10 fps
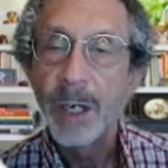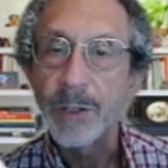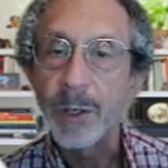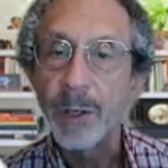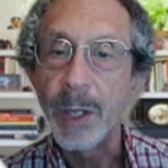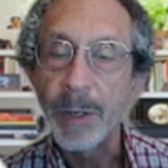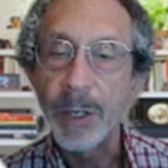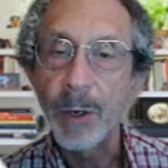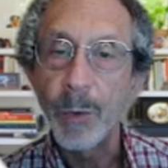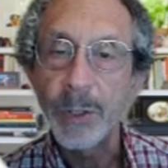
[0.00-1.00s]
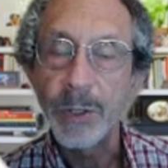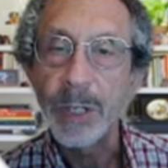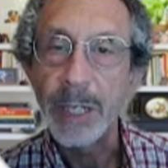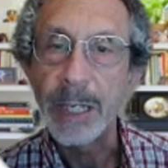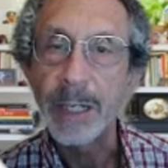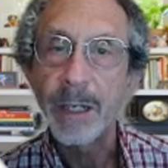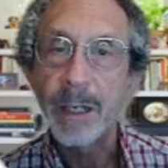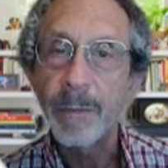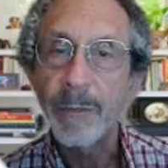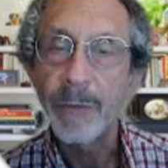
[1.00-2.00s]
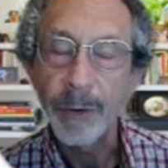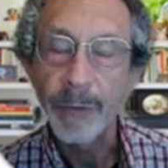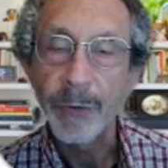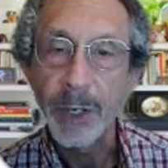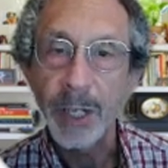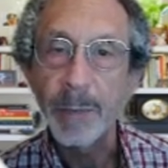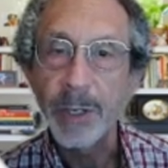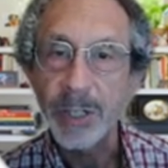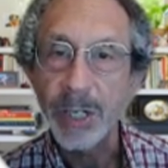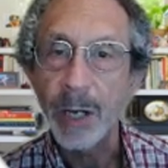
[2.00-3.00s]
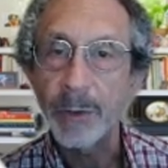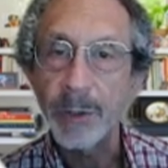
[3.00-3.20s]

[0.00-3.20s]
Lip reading: So let me know what you need. Feel free to give me a shout,